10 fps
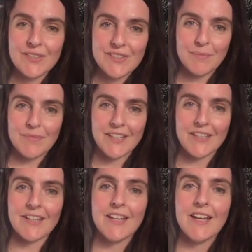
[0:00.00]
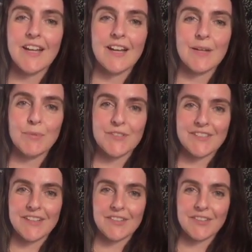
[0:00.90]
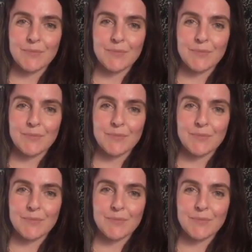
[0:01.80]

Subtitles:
It's something I put together,